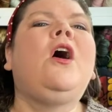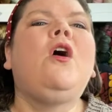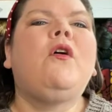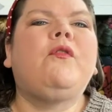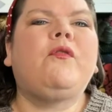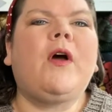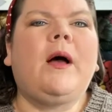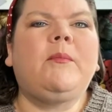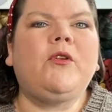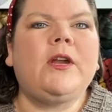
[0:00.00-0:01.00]

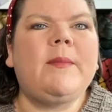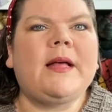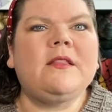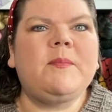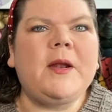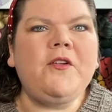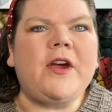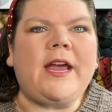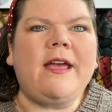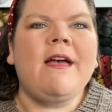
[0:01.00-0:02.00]
from Green Mountain
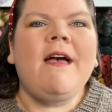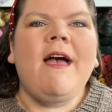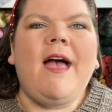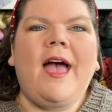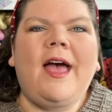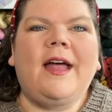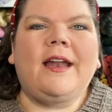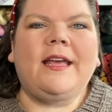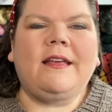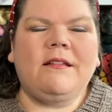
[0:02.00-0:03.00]
Spinnery. And
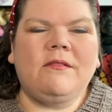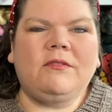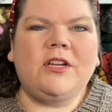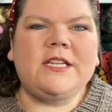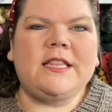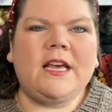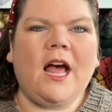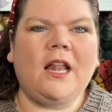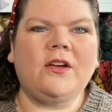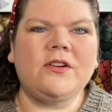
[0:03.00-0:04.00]
I looked at the
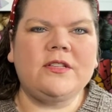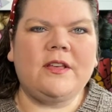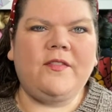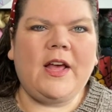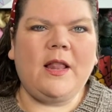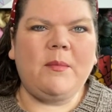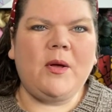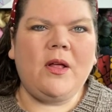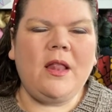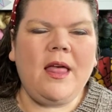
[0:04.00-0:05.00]
colors
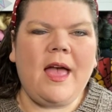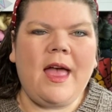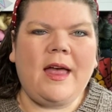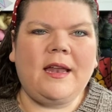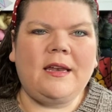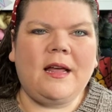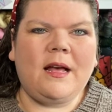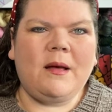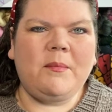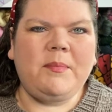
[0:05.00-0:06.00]
available and
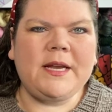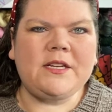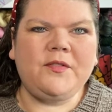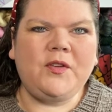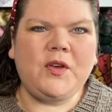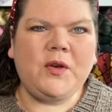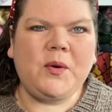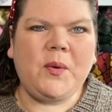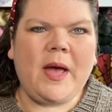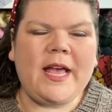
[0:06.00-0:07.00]
picked a
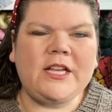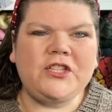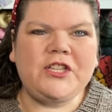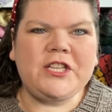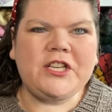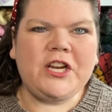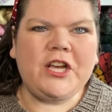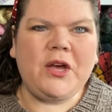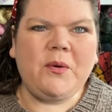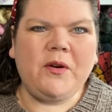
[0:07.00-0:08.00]
few, and she is going to
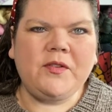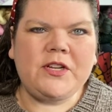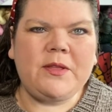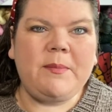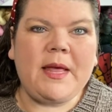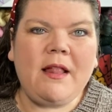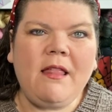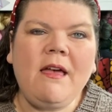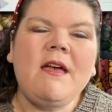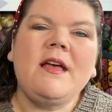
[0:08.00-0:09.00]
go over to the
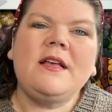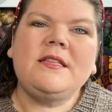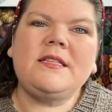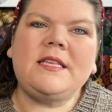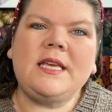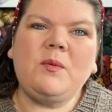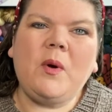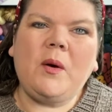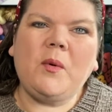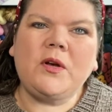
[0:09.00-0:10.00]
mill, see
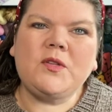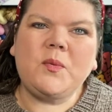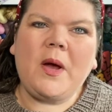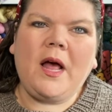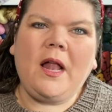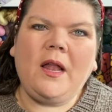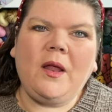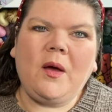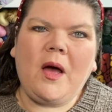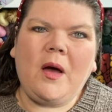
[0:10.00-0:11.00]
what works
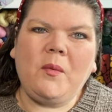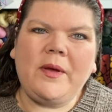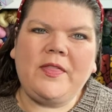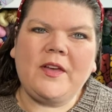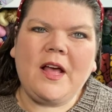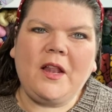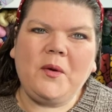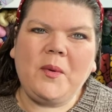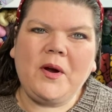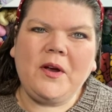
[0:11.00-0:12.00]
well with the
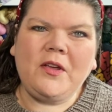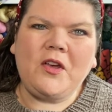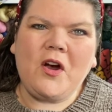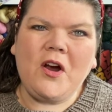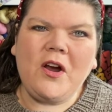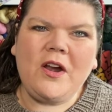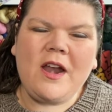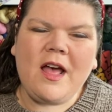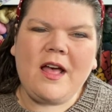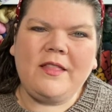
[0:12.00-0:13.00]
colorwork
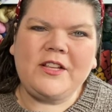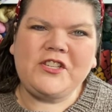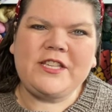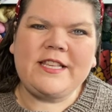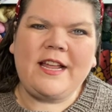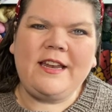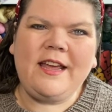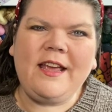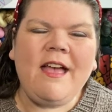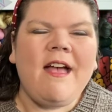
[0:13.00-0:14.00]
yarn that she's
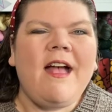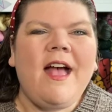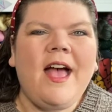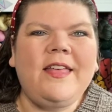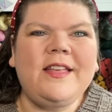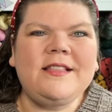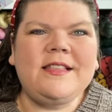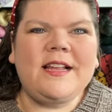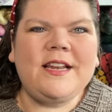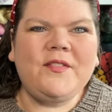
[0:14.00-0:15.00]
sending, and then
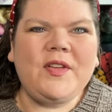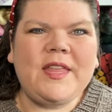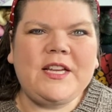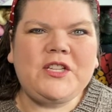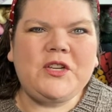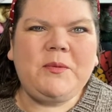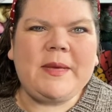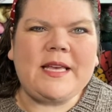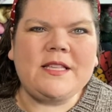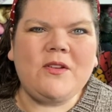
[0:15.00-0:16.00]
send everything to
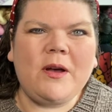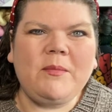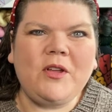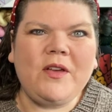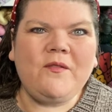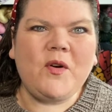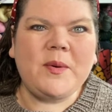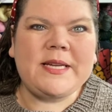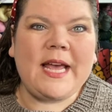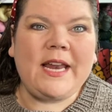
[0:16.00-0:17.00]
me. So I'm looking
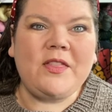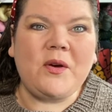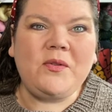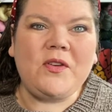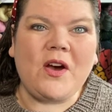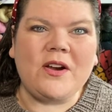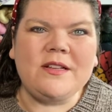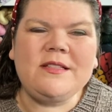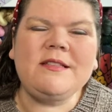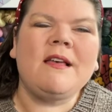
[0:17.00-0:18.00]
forward to getting those
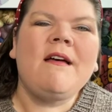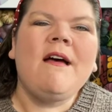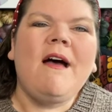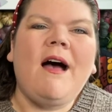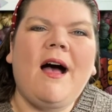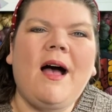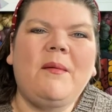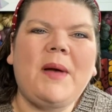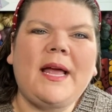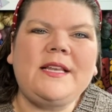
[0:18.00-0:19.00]
yarns.
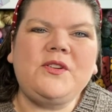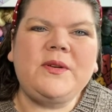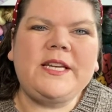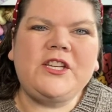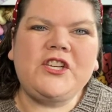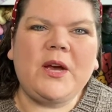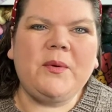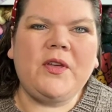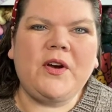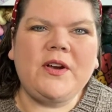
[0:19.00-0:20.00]
I do need to check
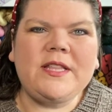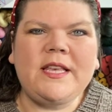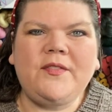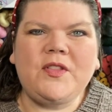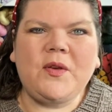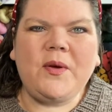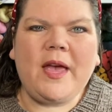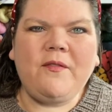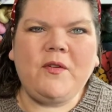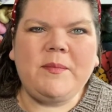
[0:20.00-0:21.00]
with her and see if it's
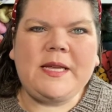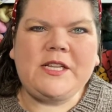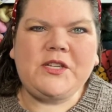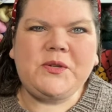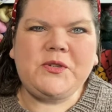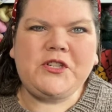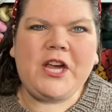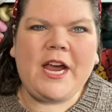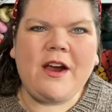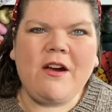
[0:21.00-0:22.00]
okay for me to
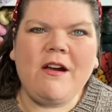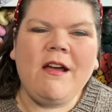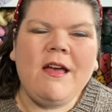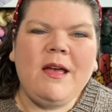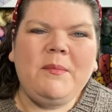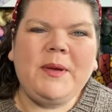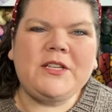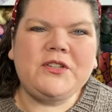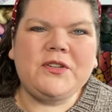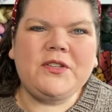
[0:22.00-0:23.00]
share
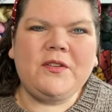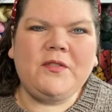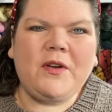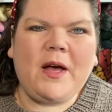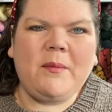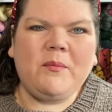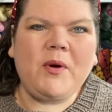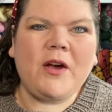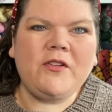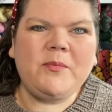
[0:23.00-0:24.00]
pictures of
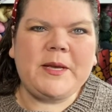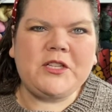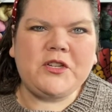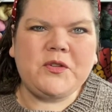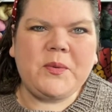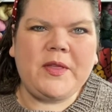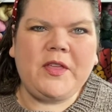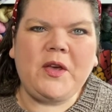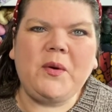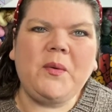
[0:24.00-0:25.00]
progress pictures with
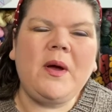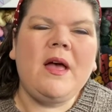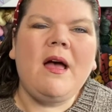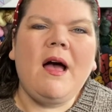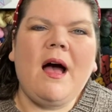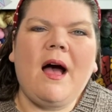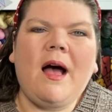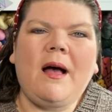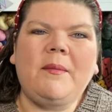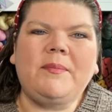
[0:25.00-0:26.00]
you.
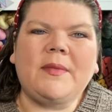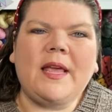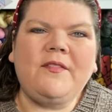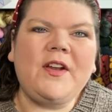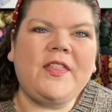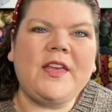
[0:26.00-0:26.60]
If nothing